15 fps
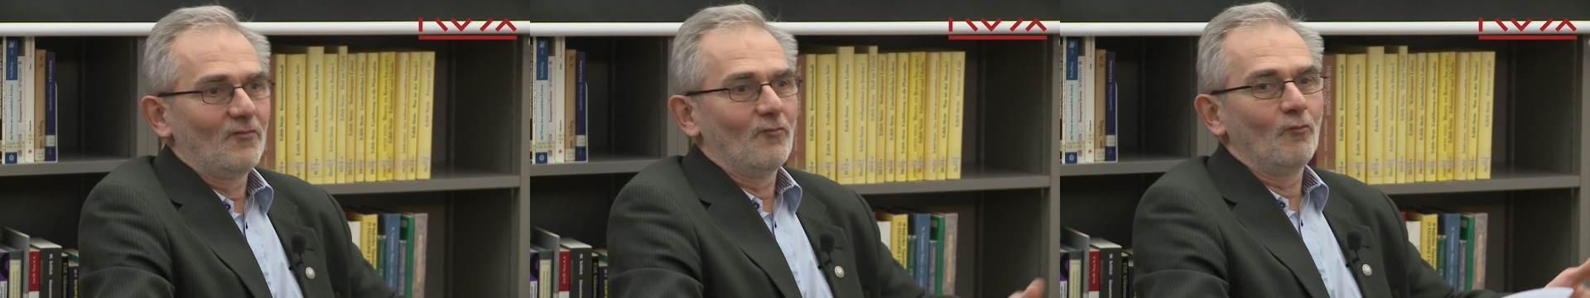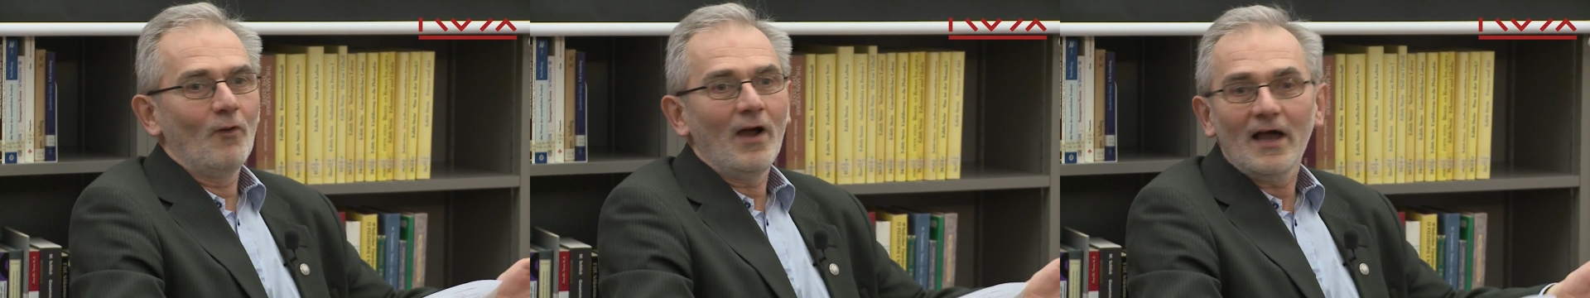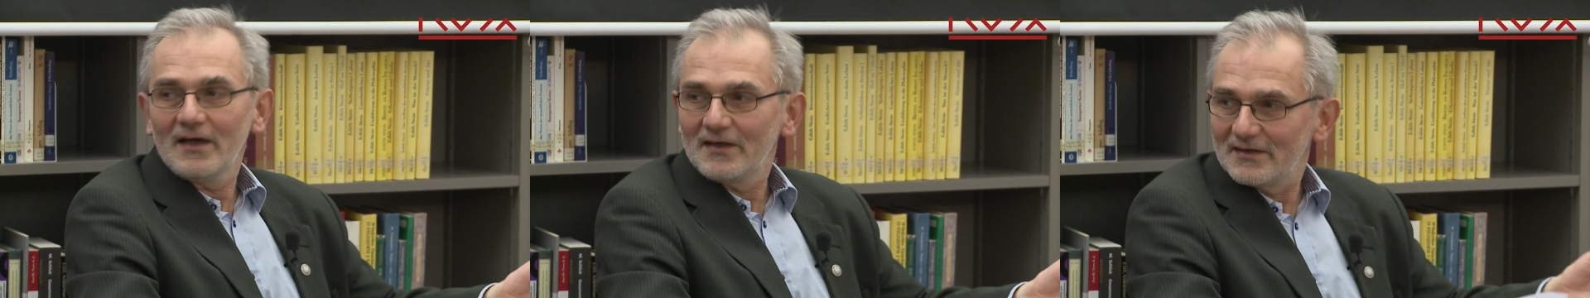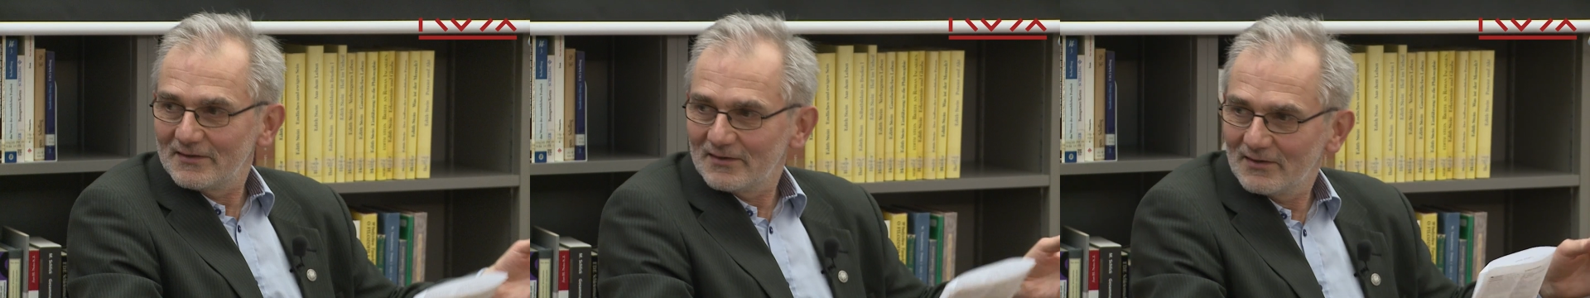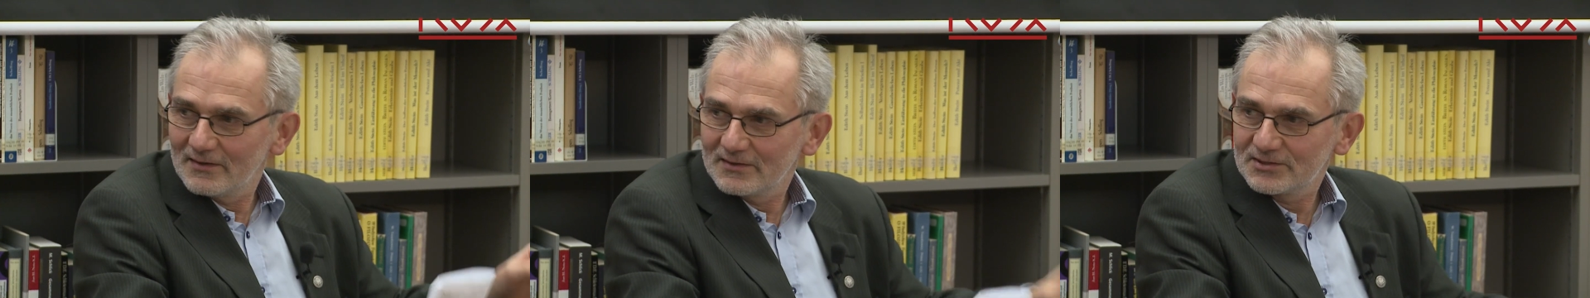Why?
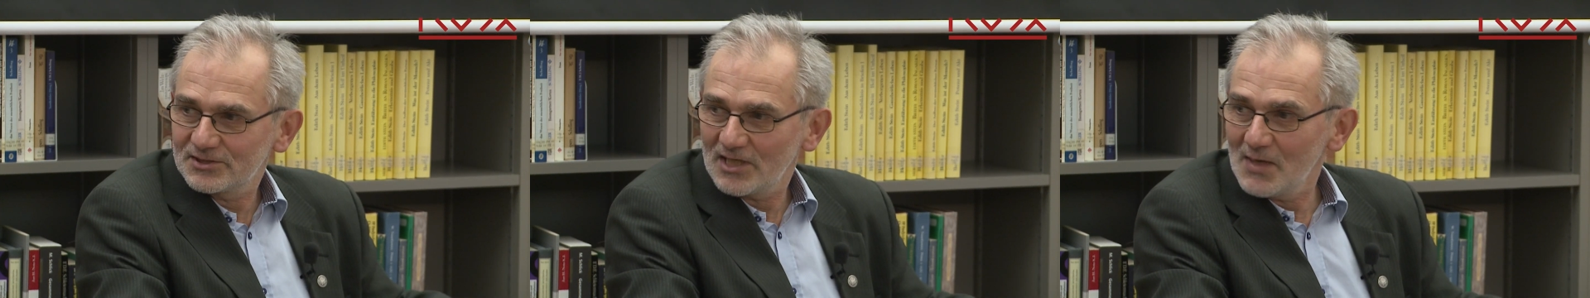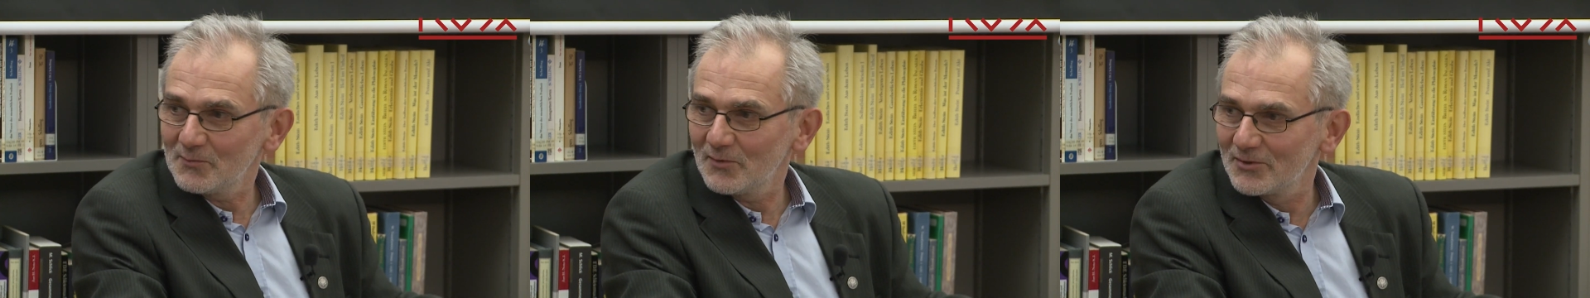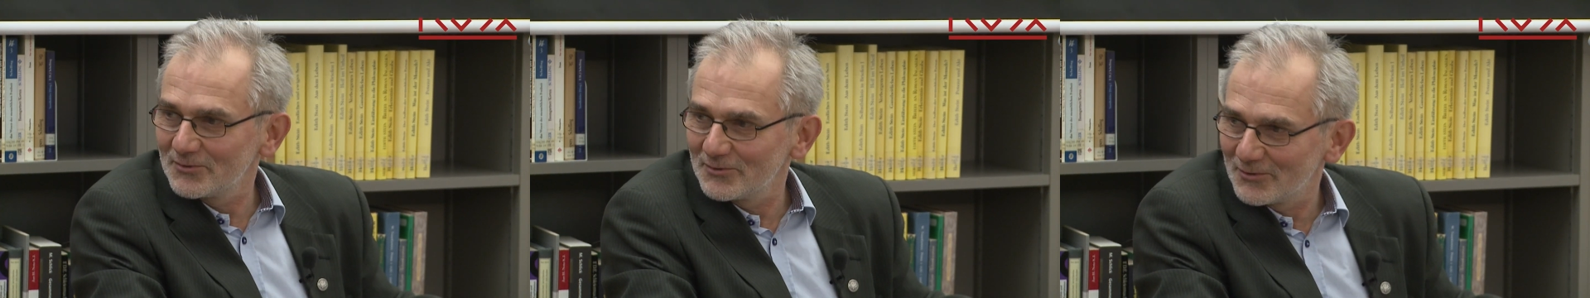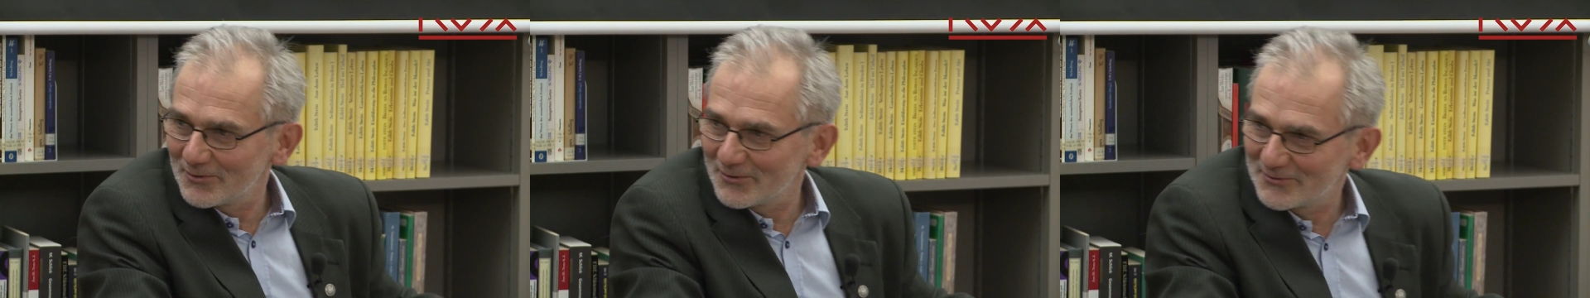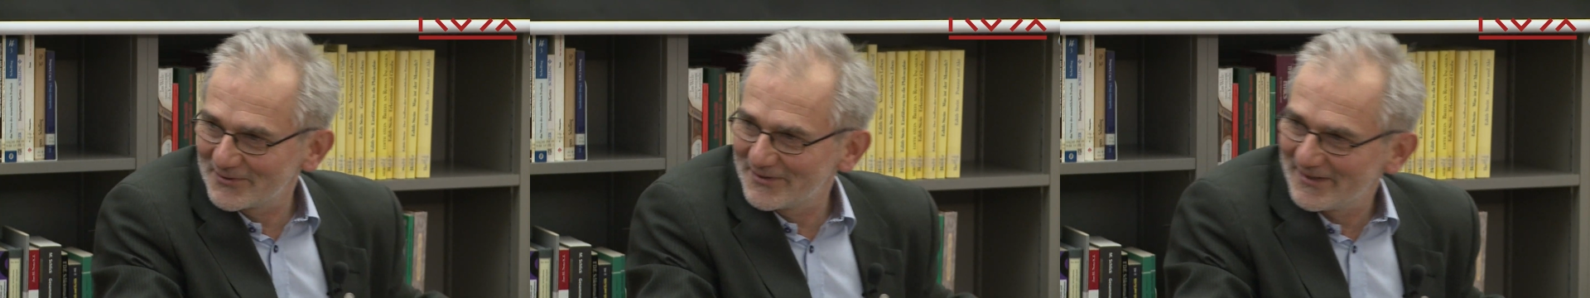Shame on you,
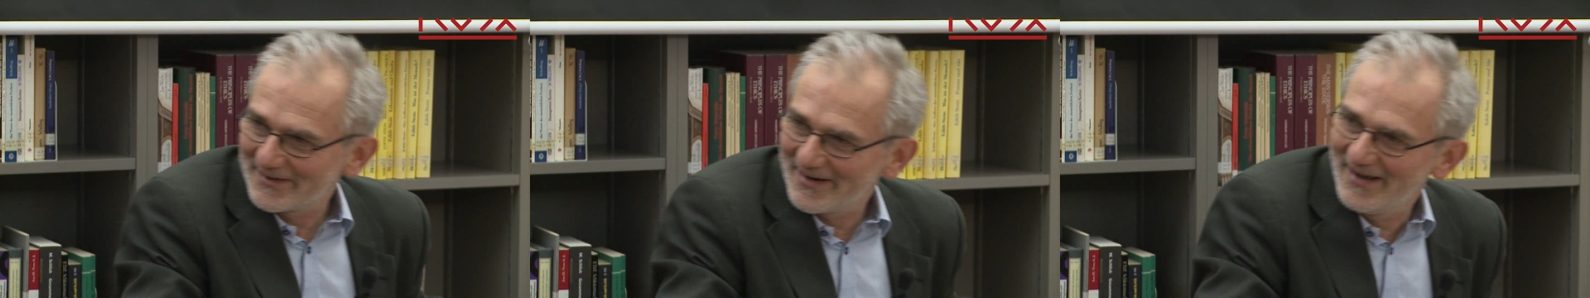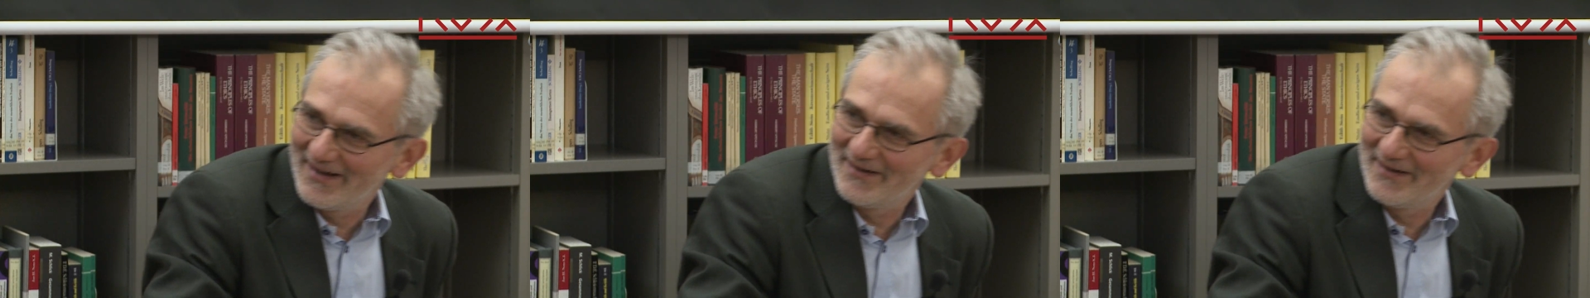Ludger.